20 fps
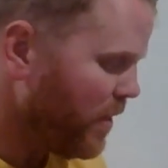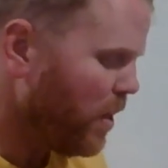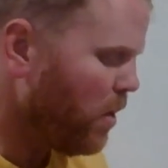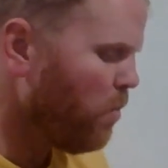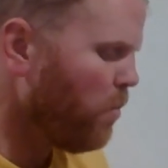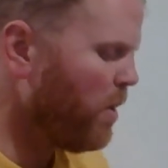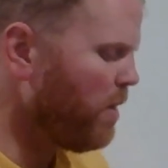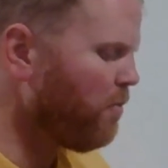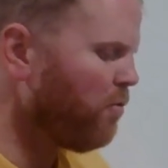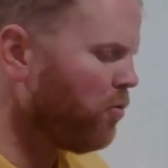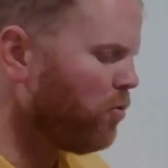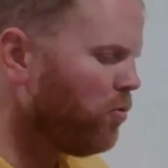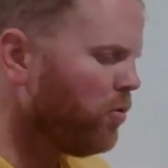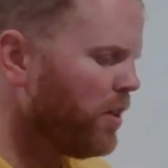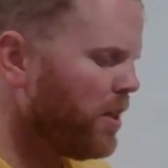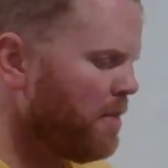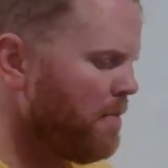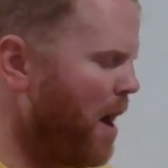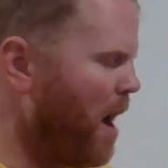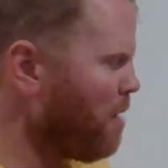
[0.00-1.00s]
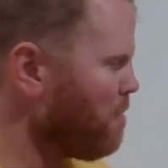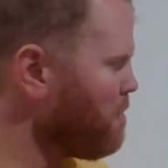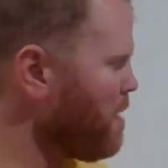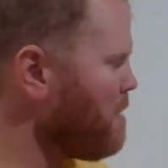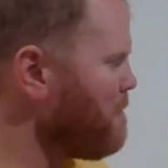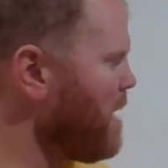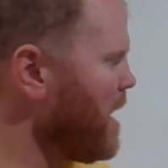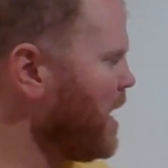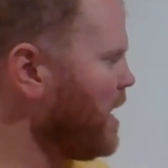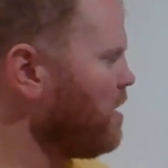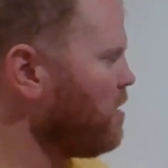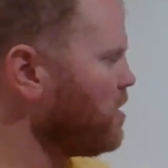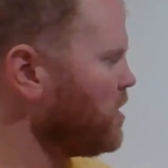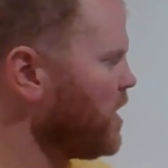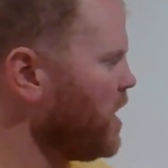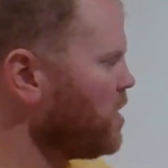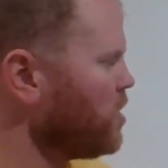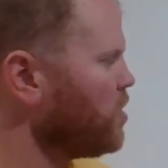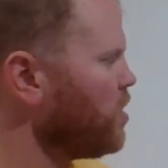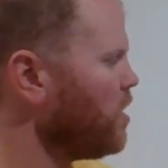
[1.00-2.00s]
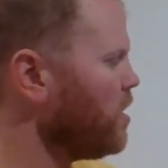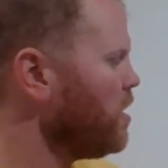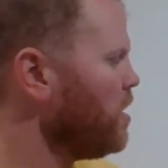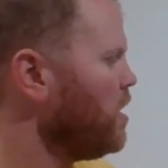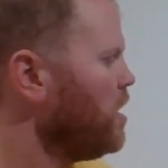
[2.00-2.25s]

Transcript: We ruled them out by making our sign chart.